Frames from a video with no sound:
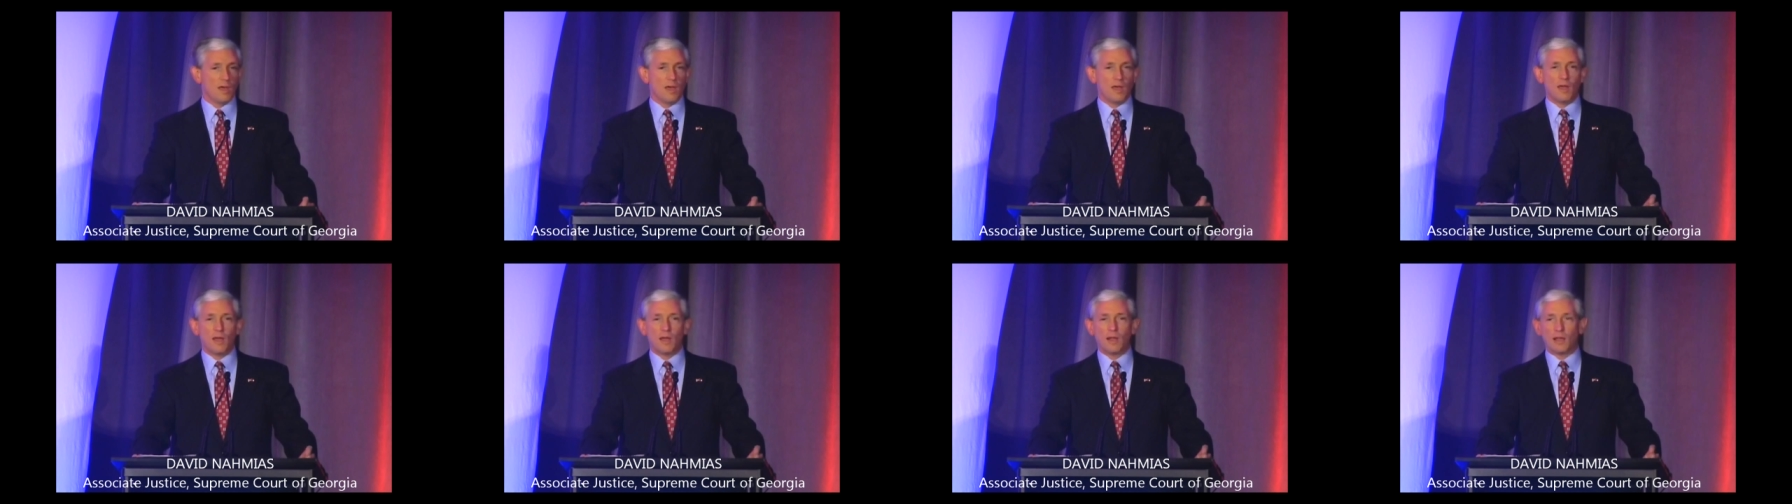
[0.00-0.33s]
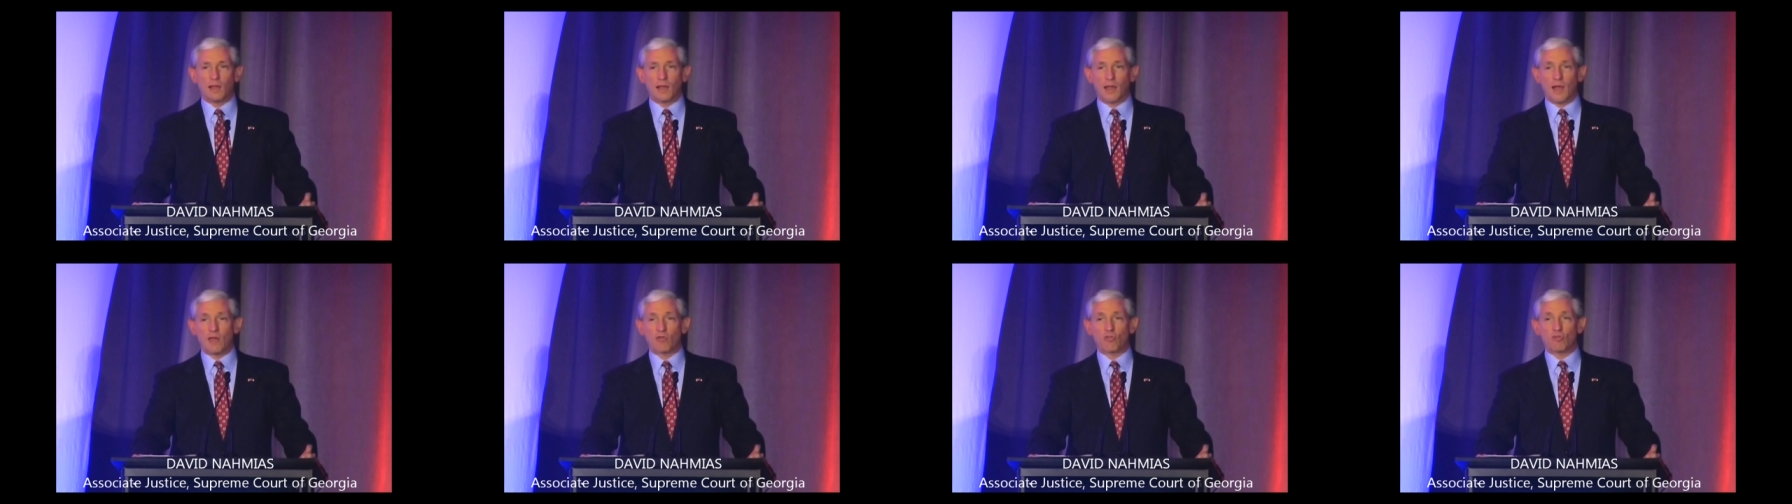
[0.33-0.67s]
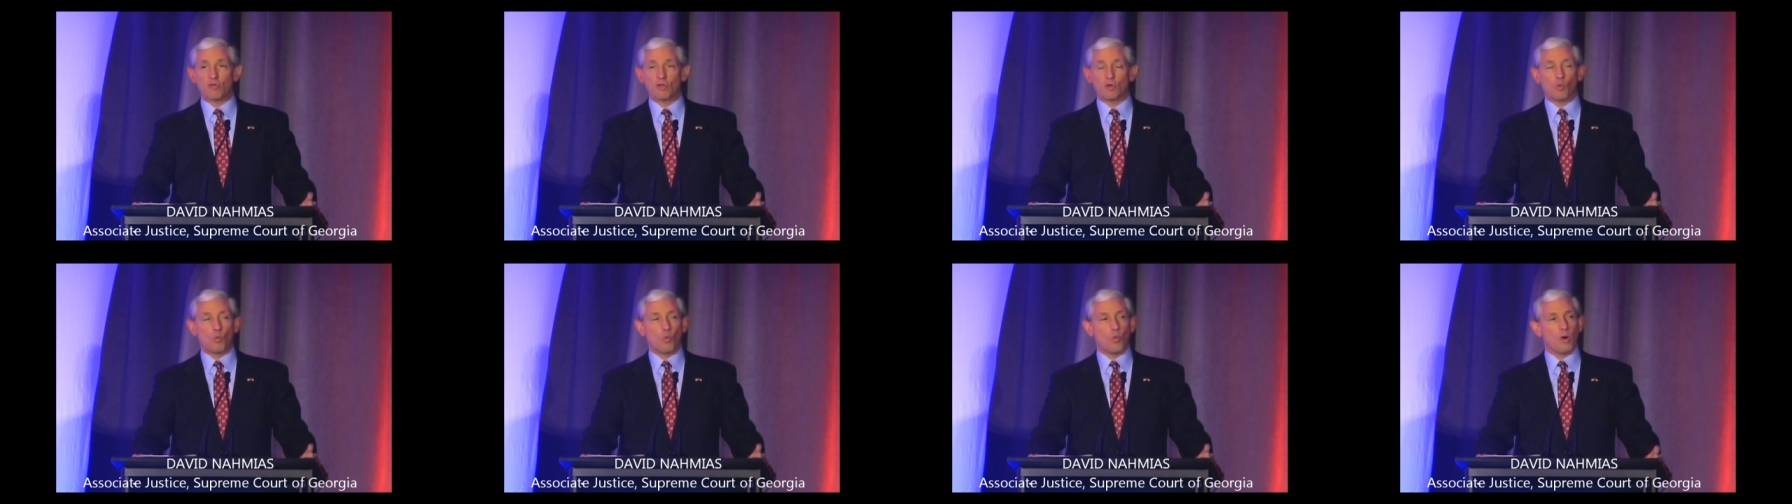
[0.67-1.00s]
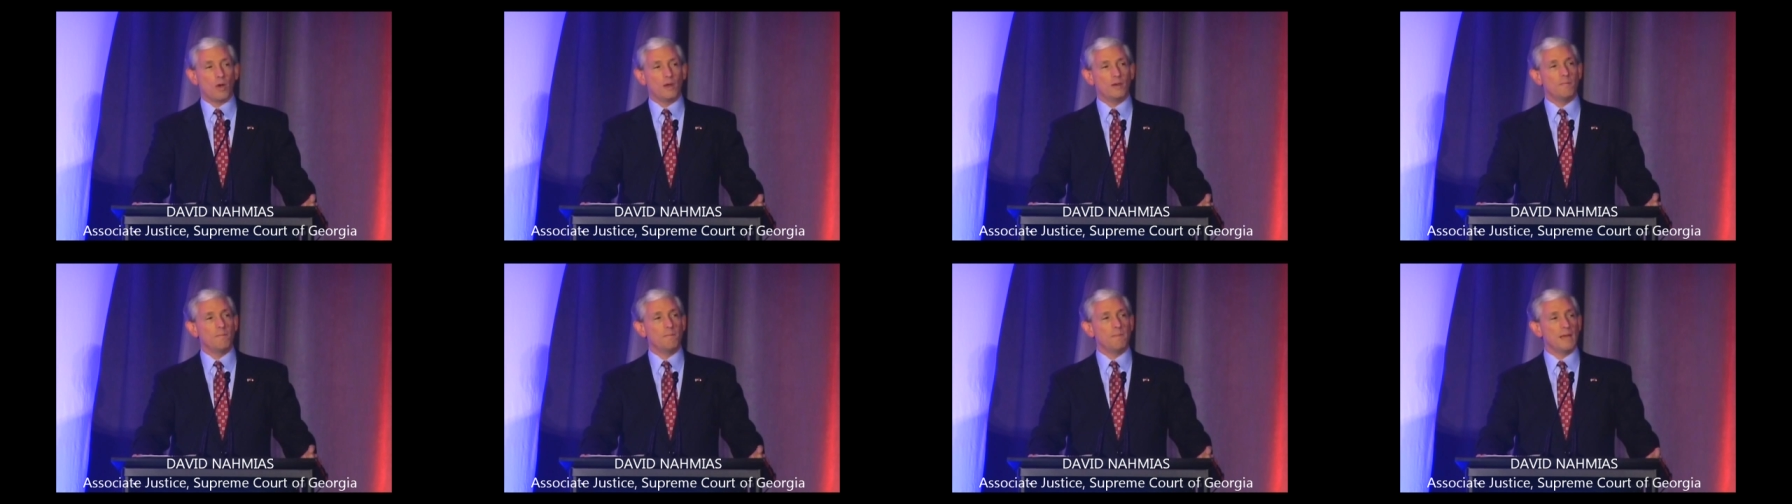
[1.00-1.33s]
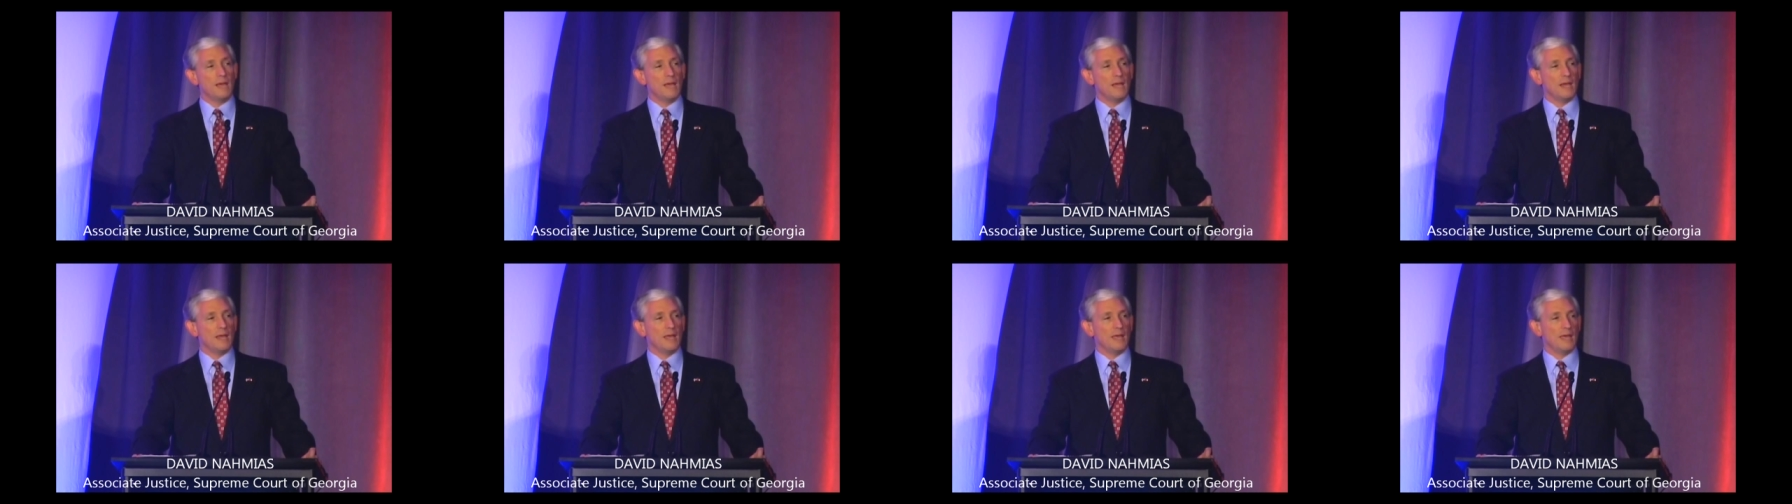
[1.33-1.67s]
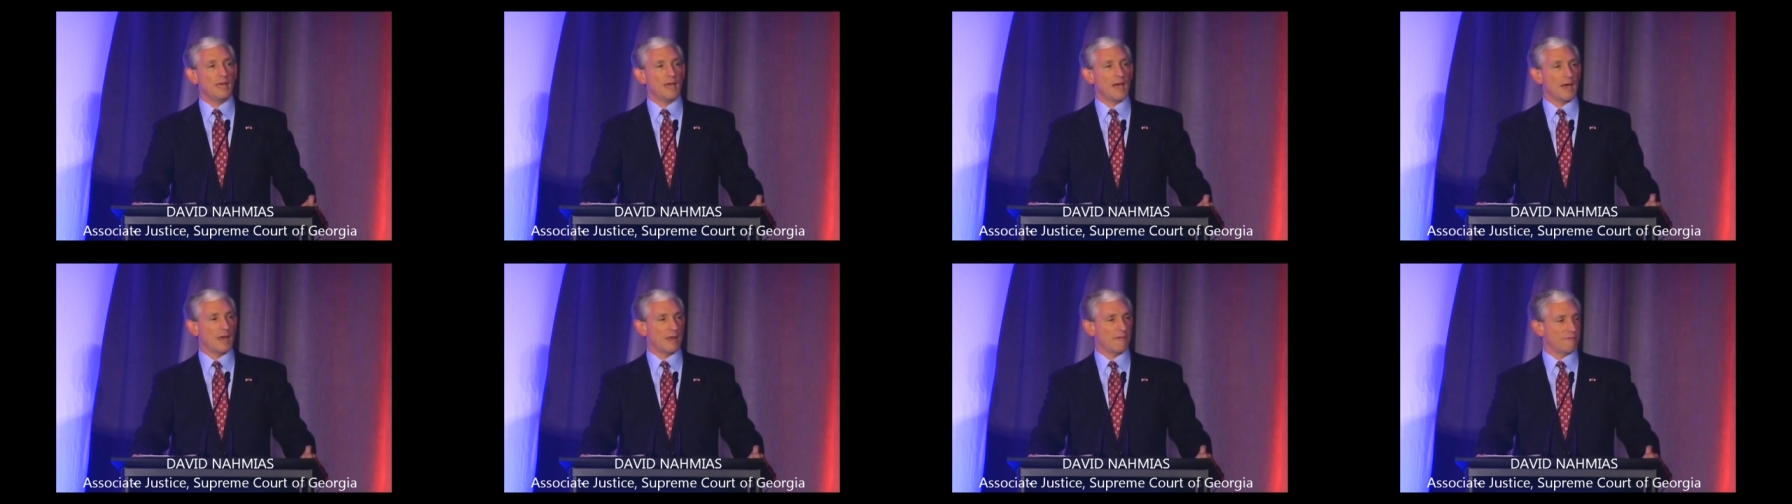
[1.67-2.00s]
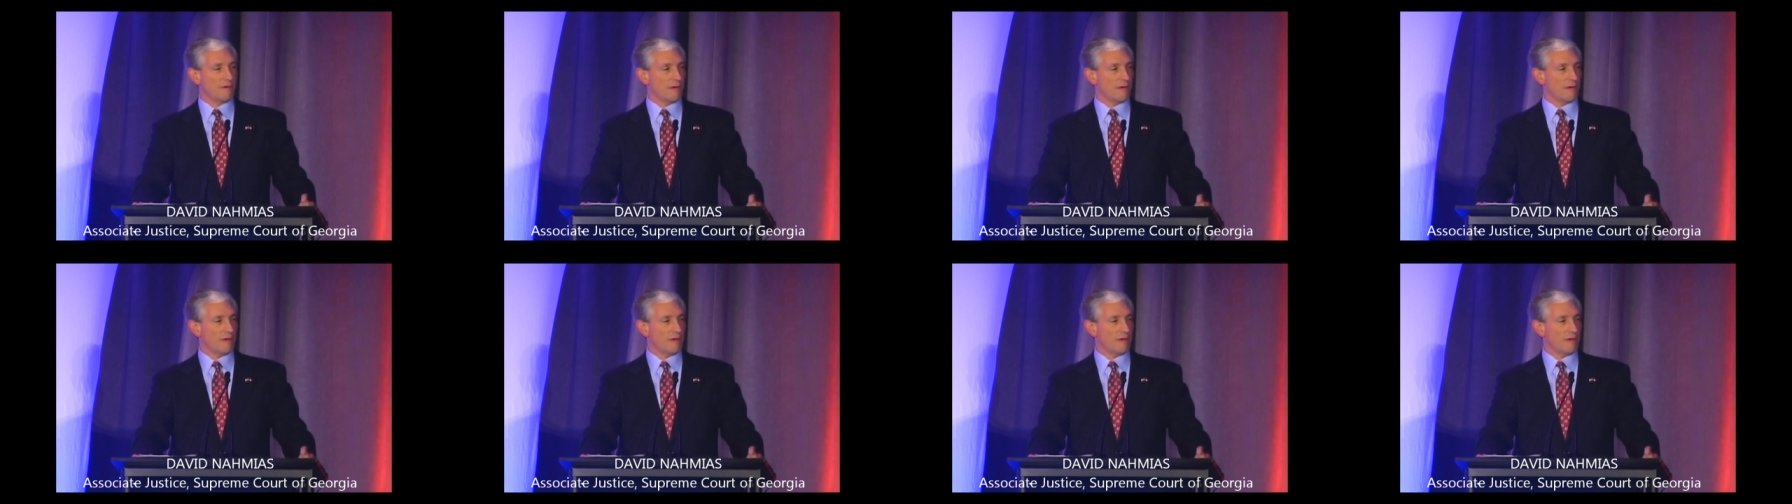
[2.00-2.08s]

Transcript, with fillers: Less than one penny out of